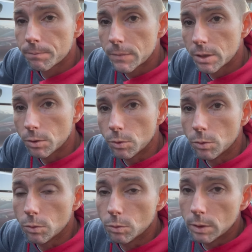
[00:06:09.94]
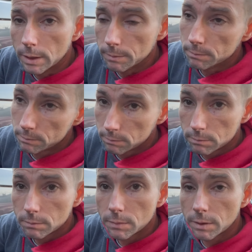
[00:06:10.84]
to
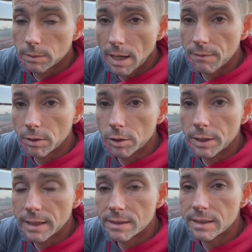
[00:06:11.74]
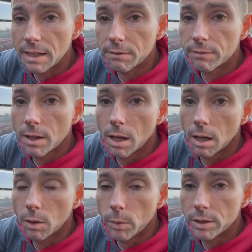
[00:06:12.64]
have a good and safe
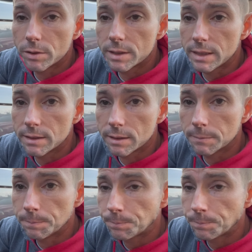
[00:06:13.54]
winter season.